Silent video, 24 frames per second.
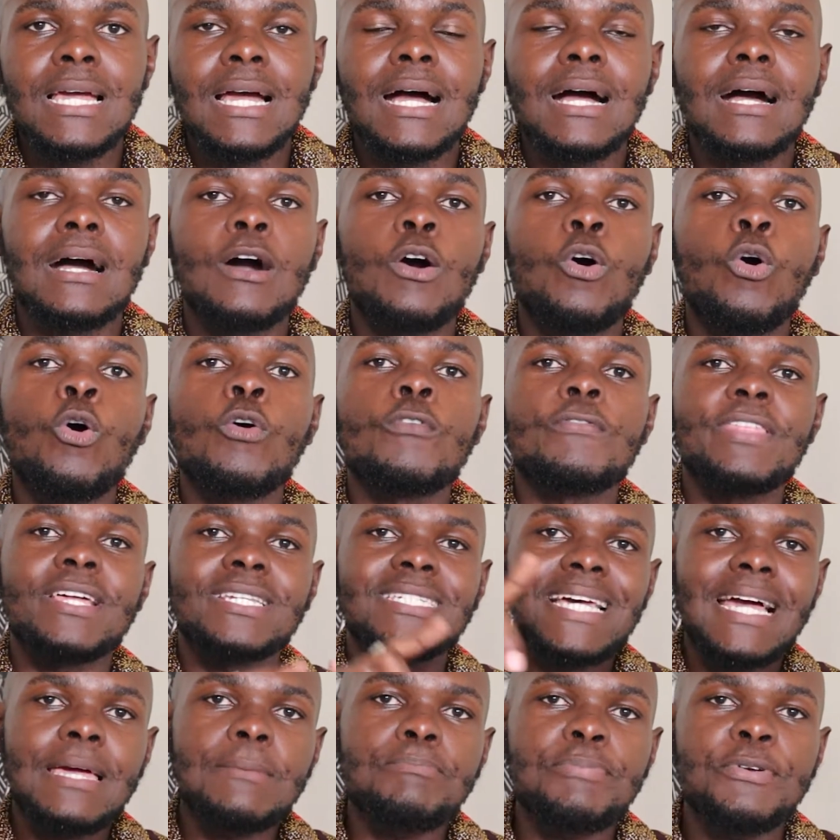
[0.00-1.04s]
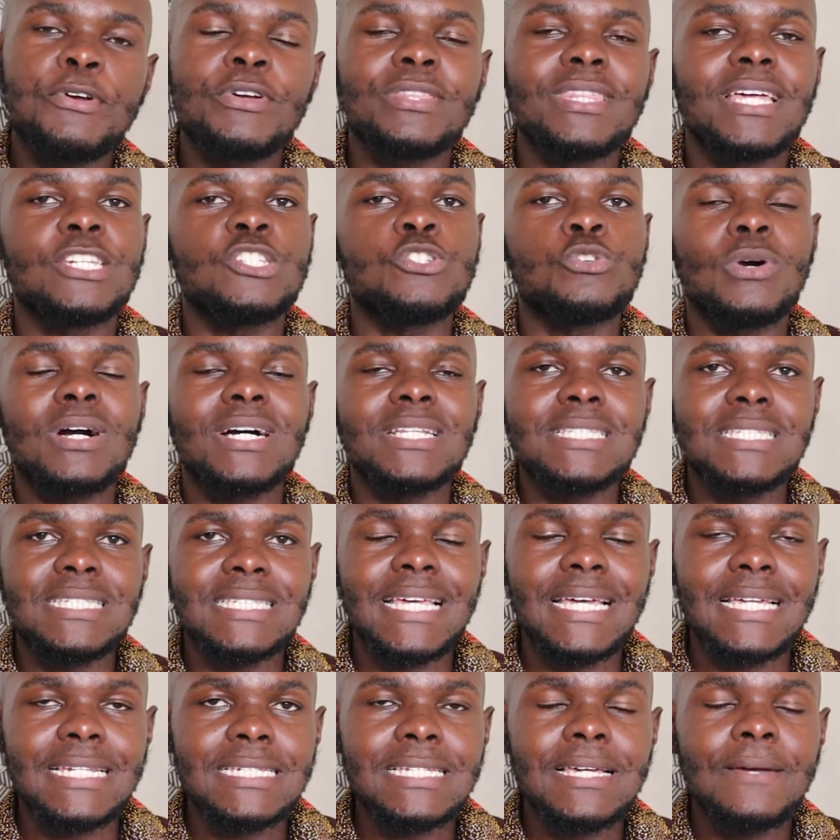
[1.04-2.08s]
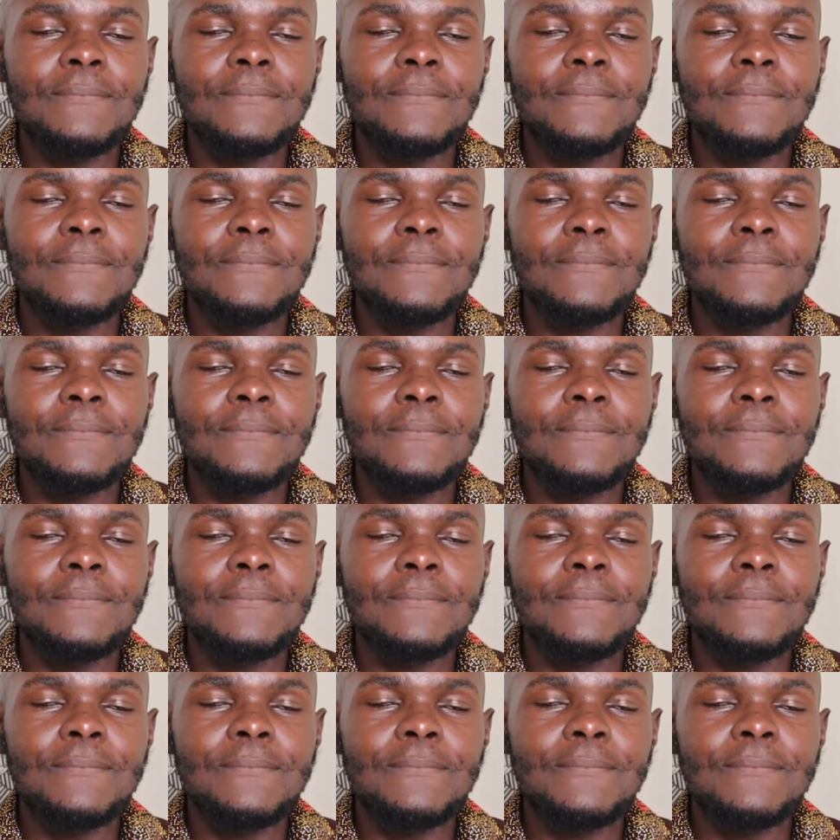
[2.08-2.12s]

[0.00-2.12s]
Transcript: of the time period that you had set.